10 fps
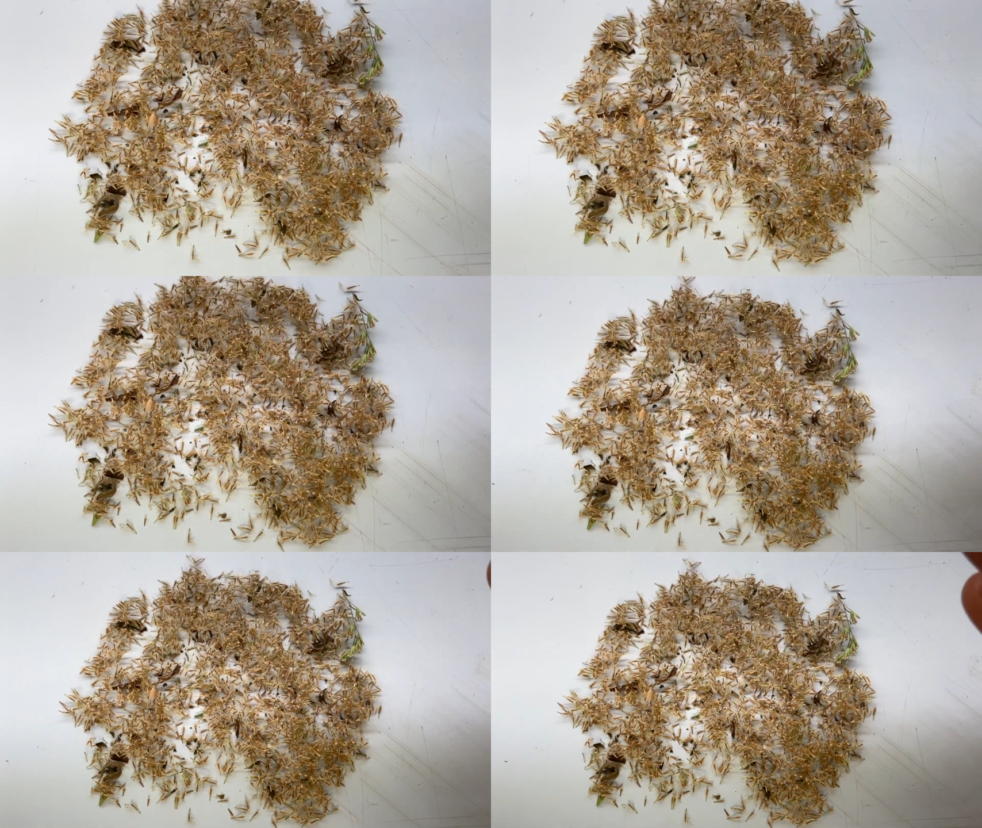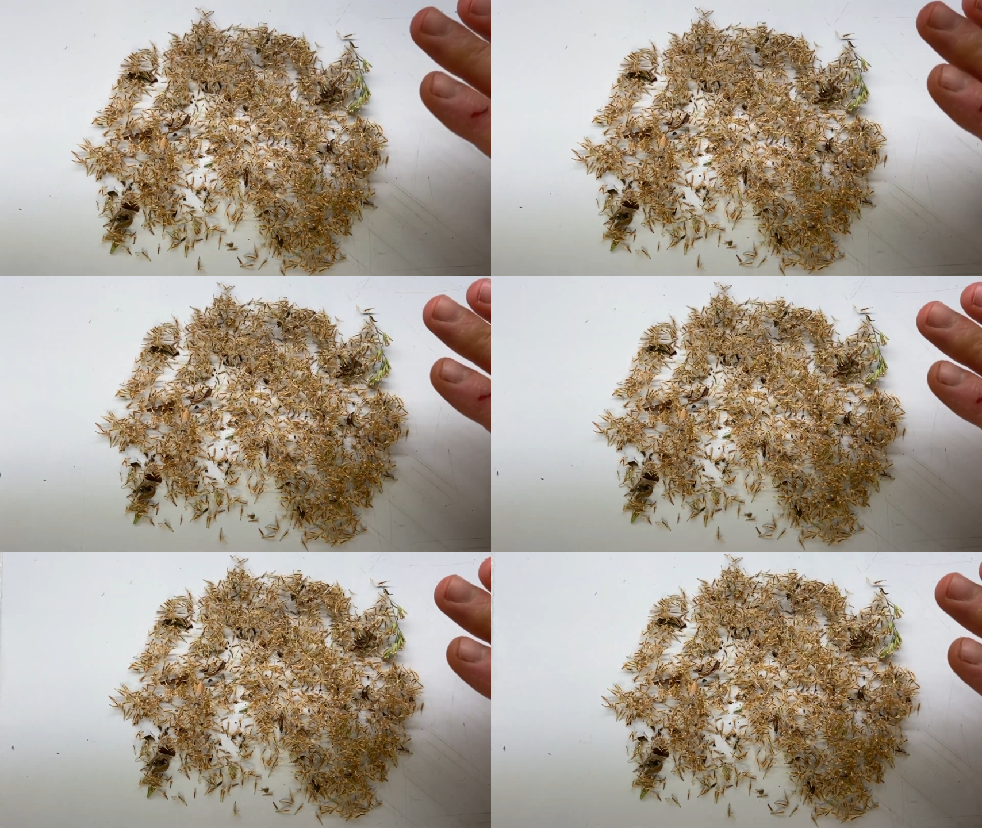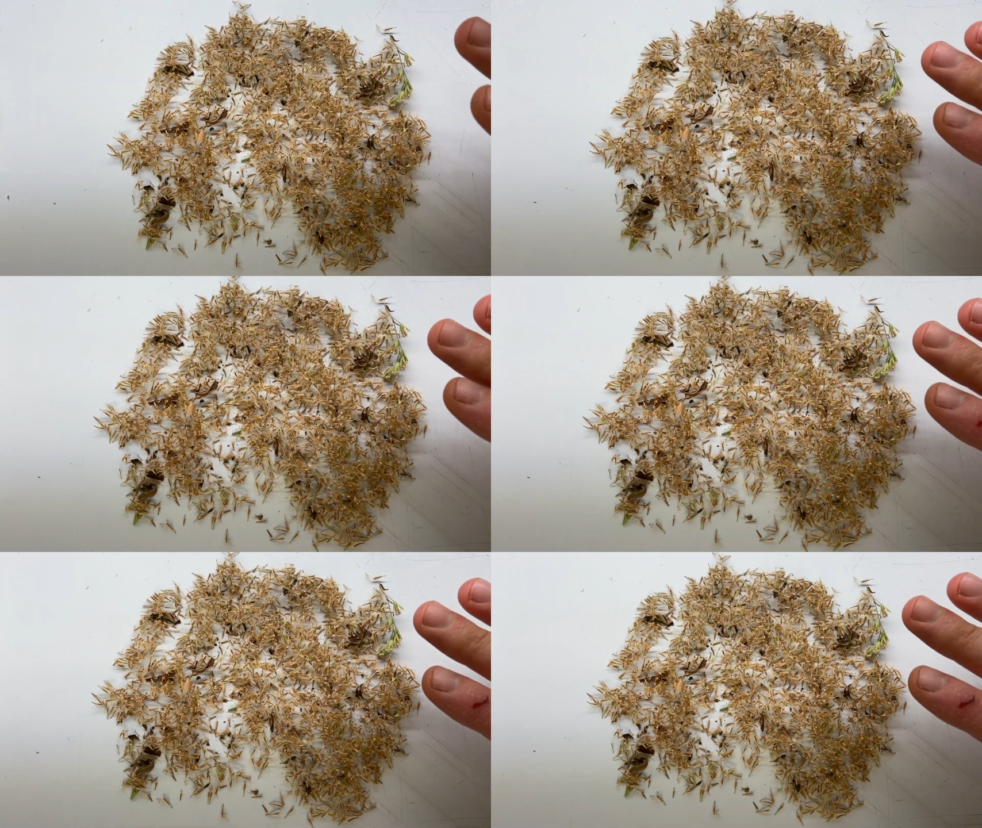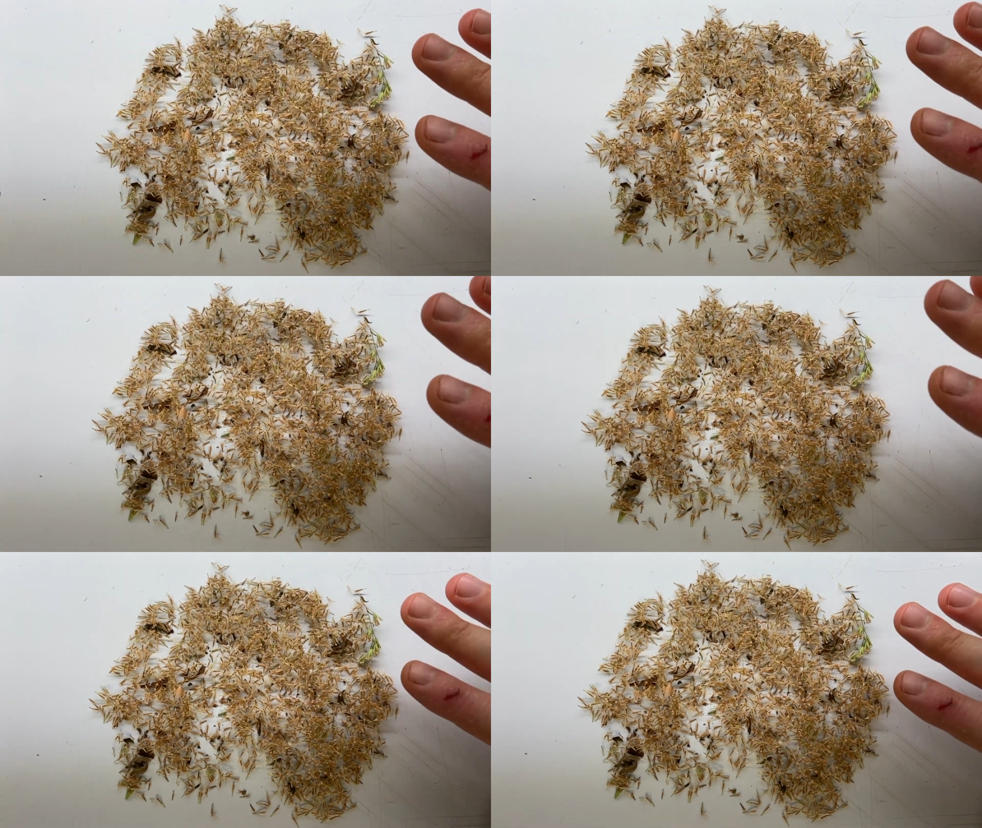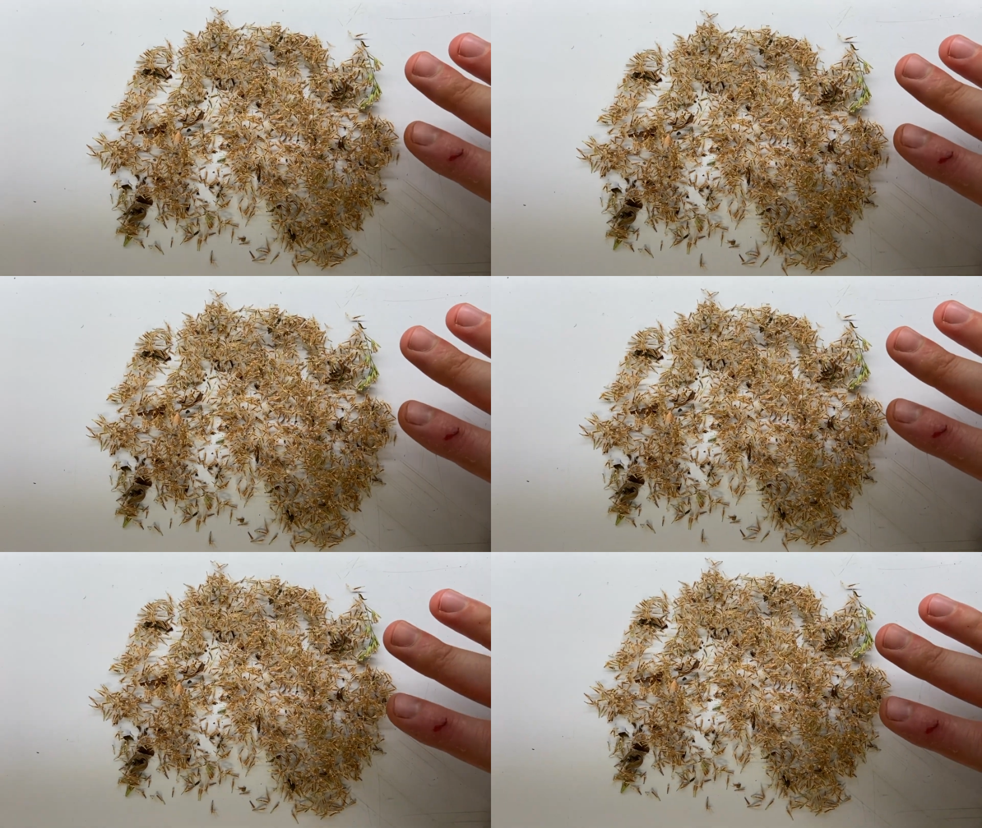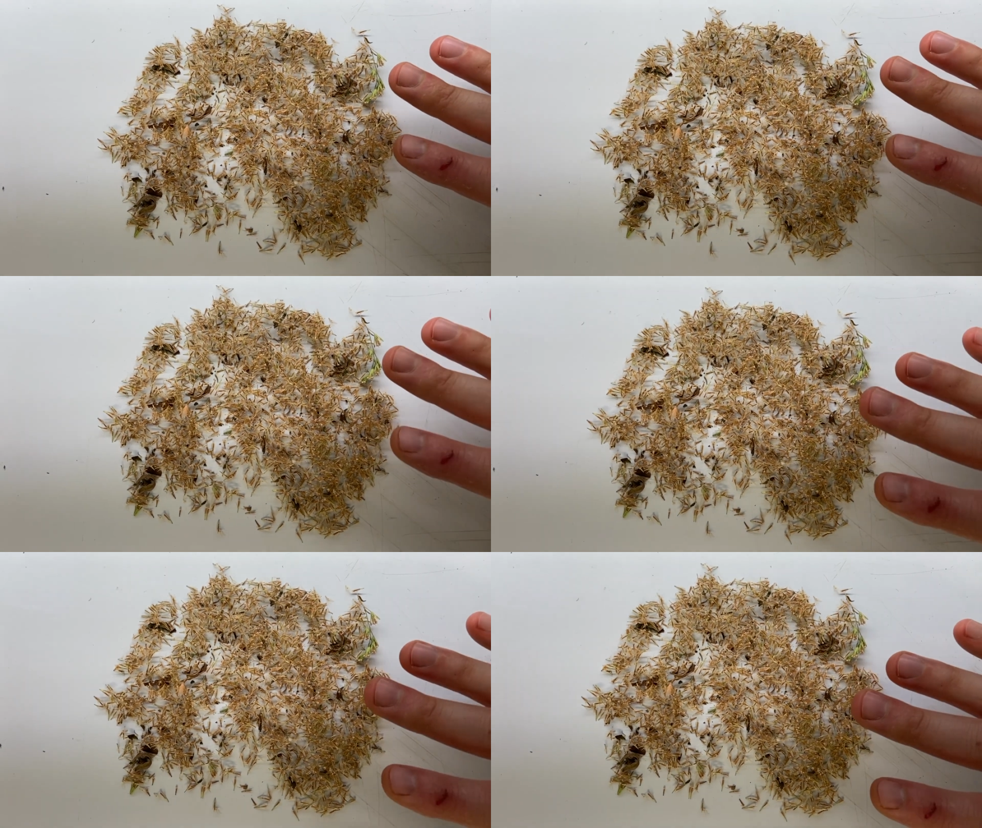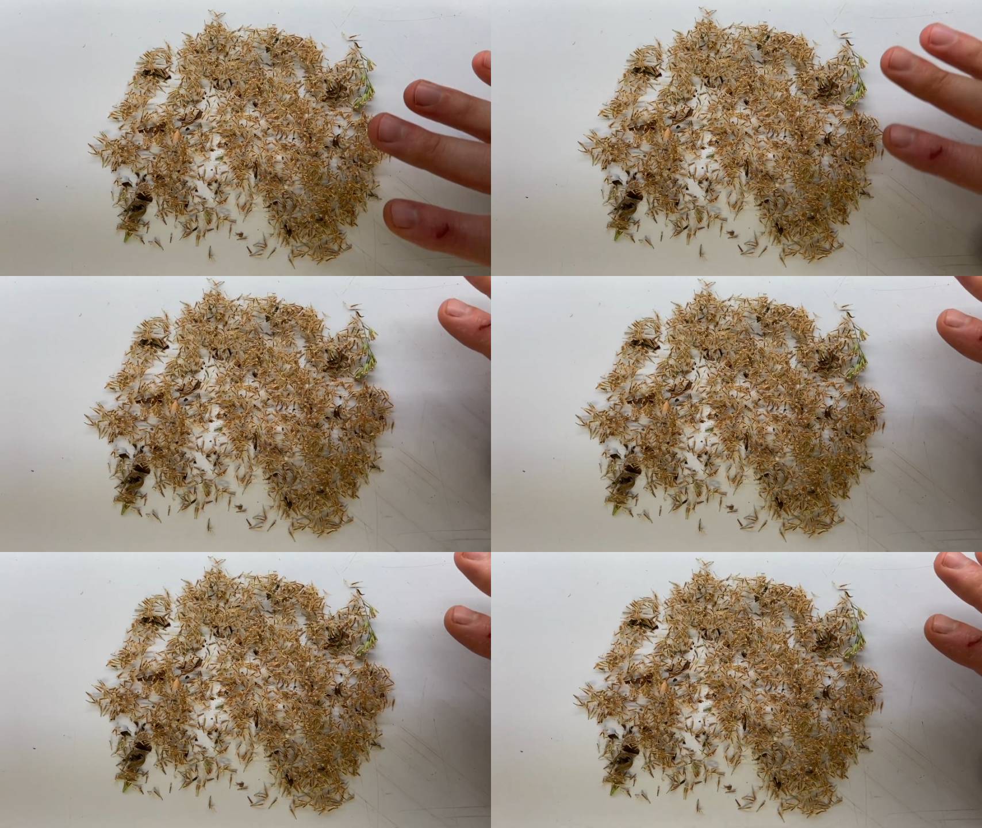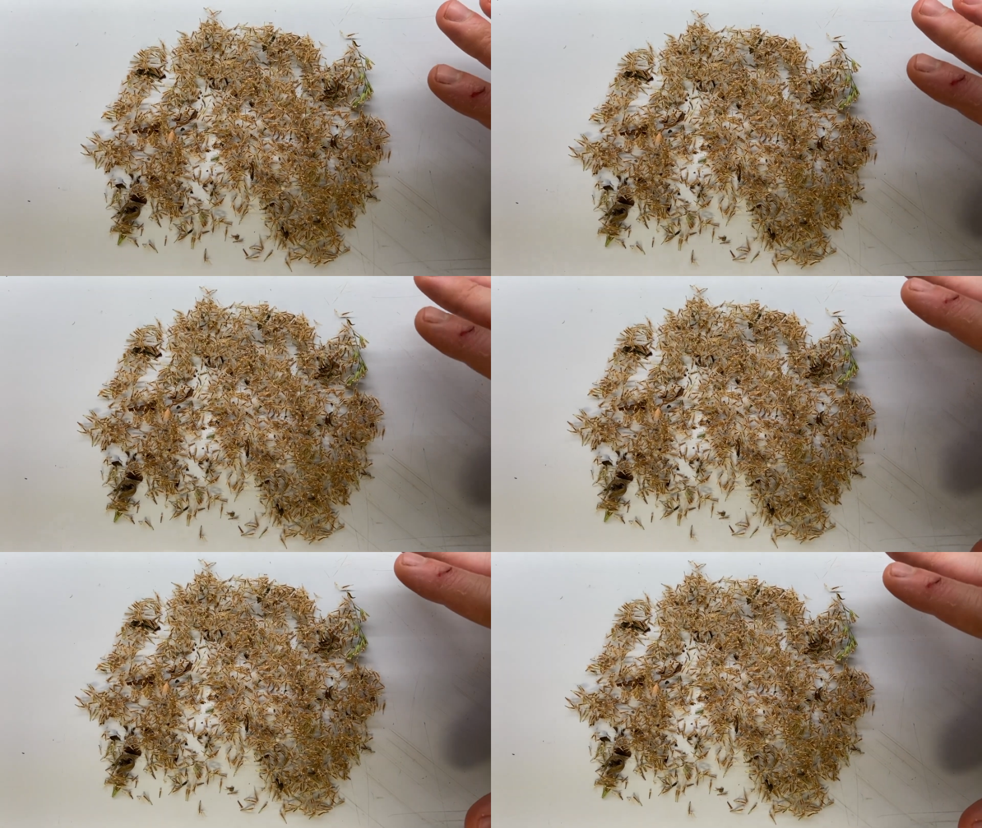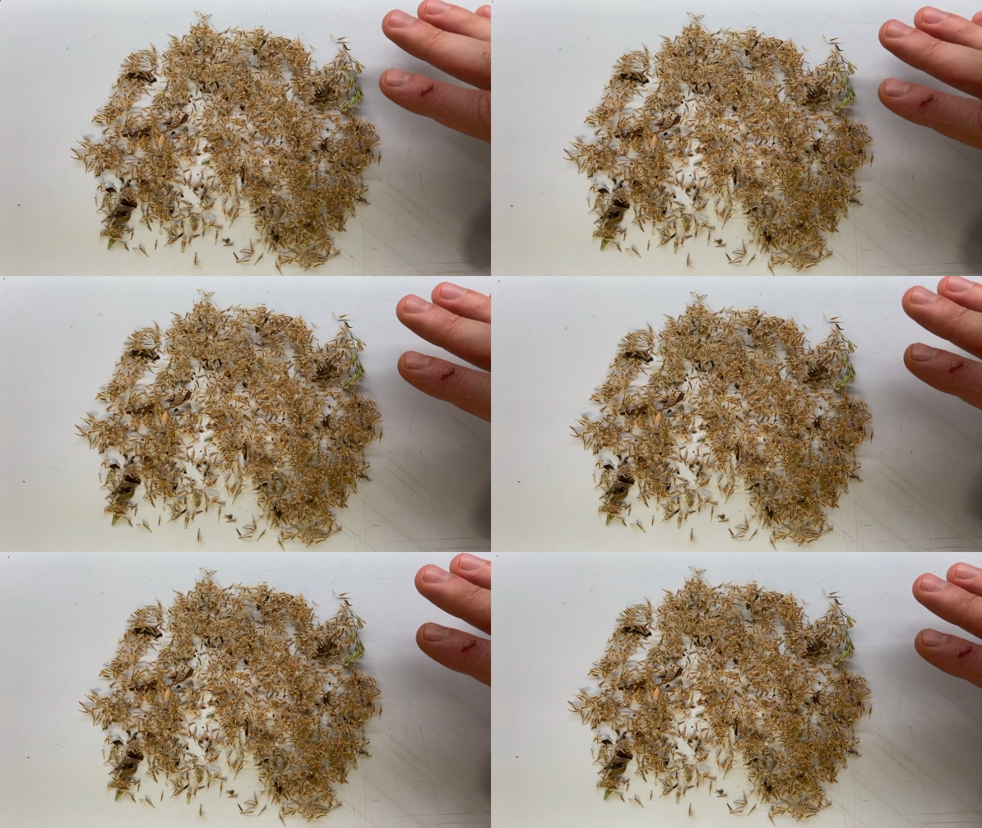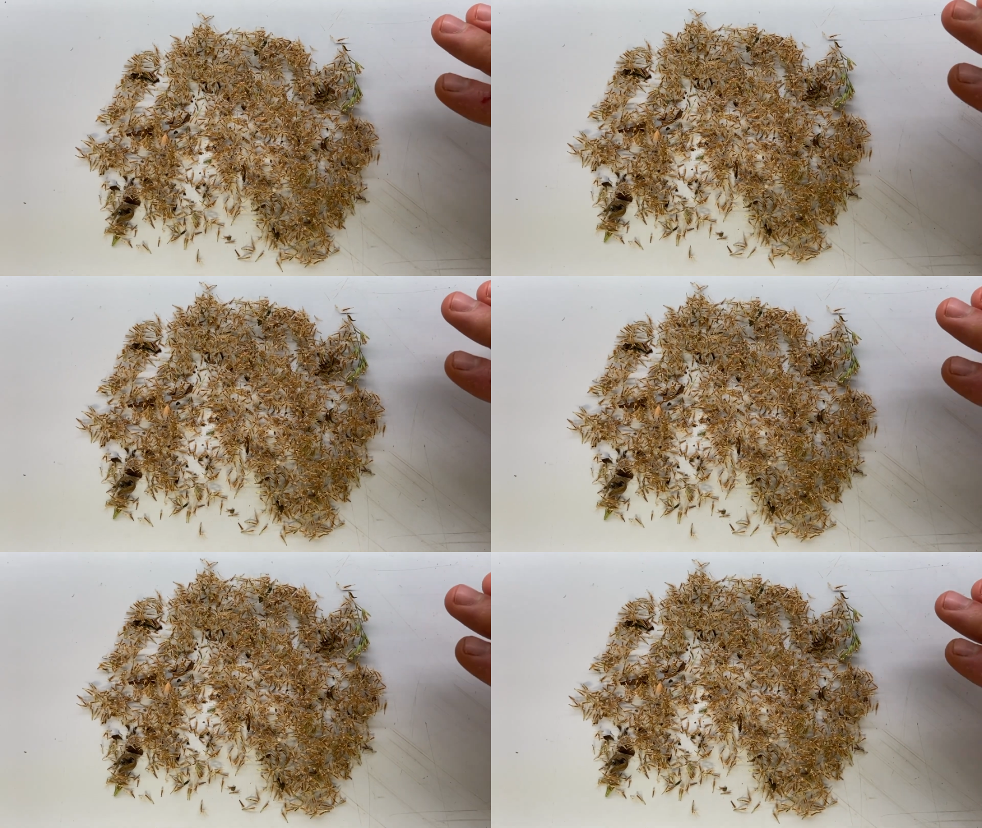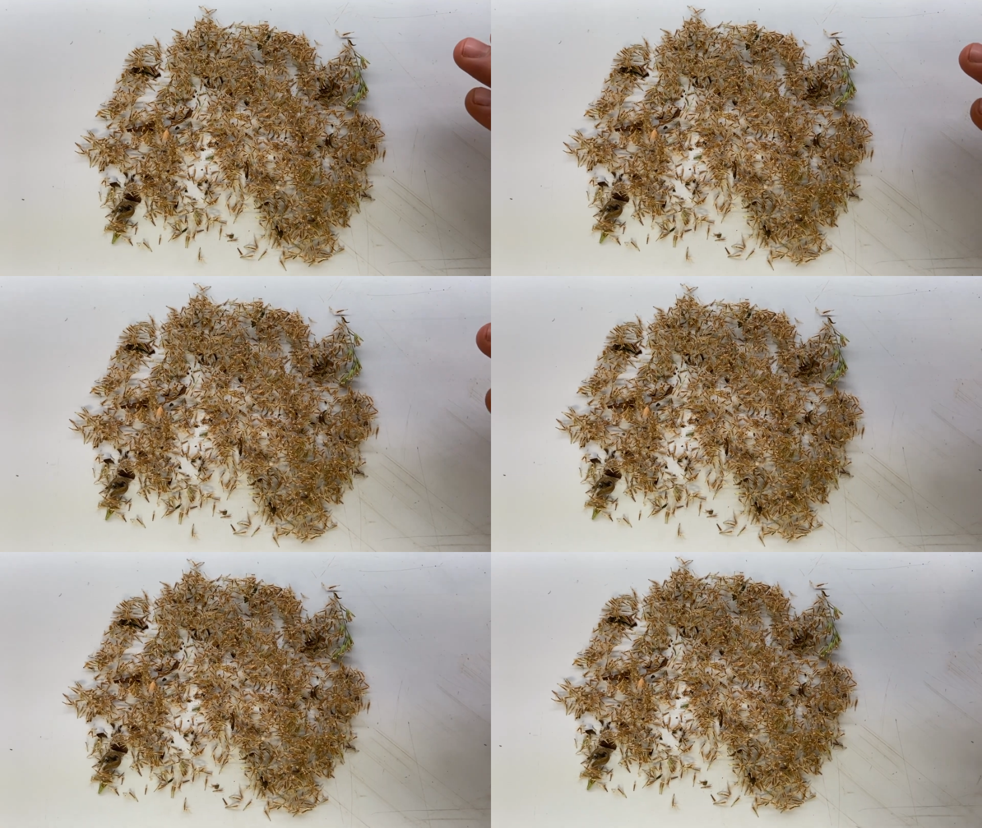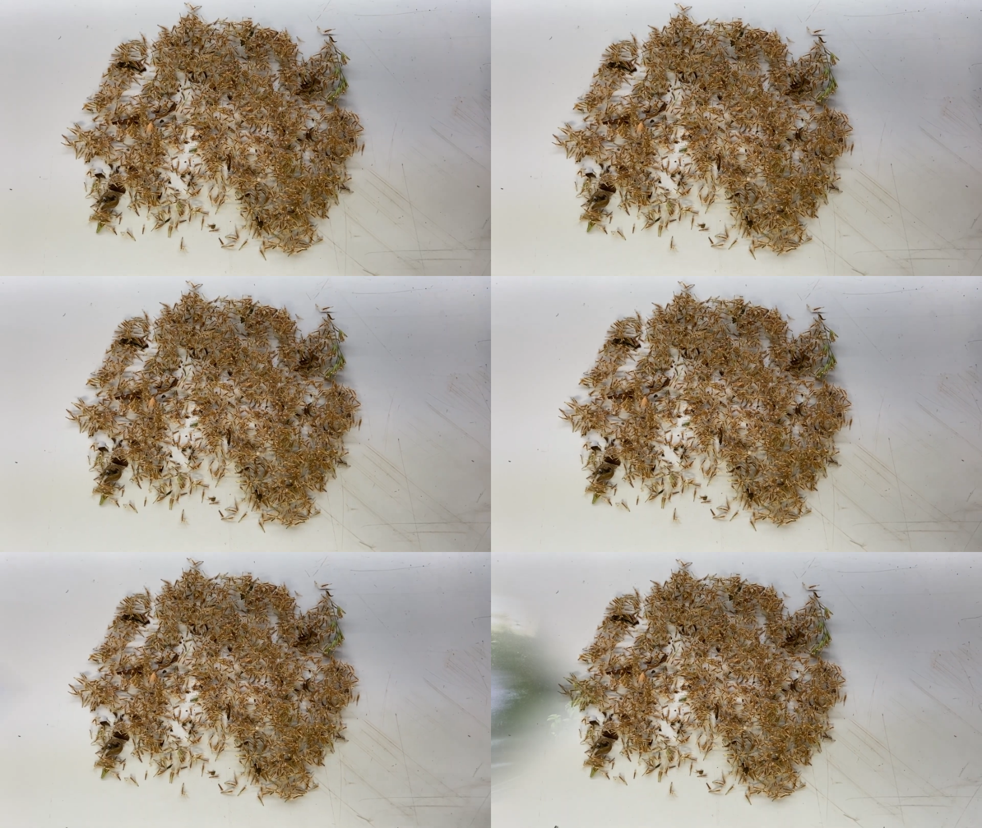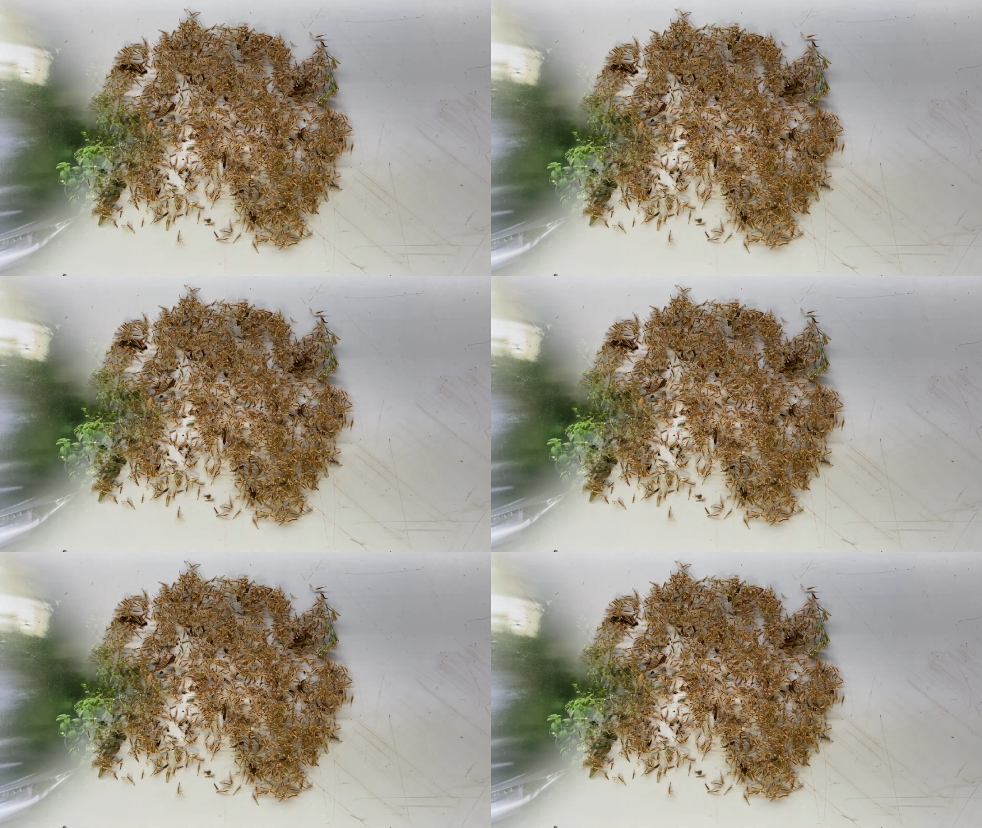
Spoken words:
(no speaker visible)